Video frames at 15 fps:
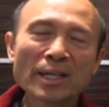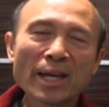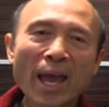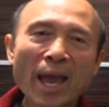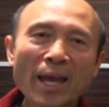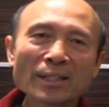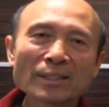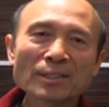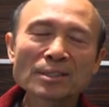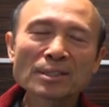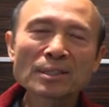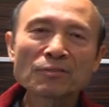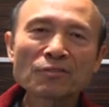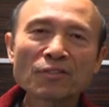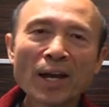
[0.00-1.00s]
and does
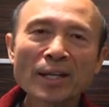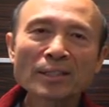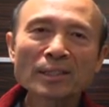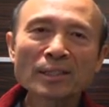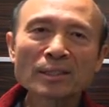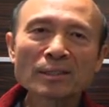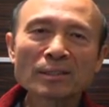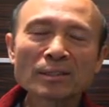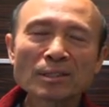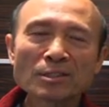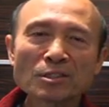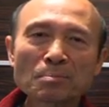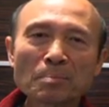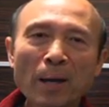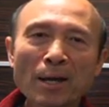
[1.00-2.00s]
he find it the
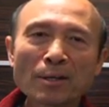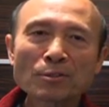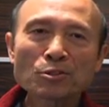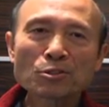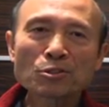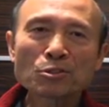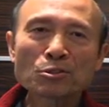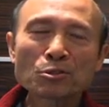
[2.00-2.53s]
spouse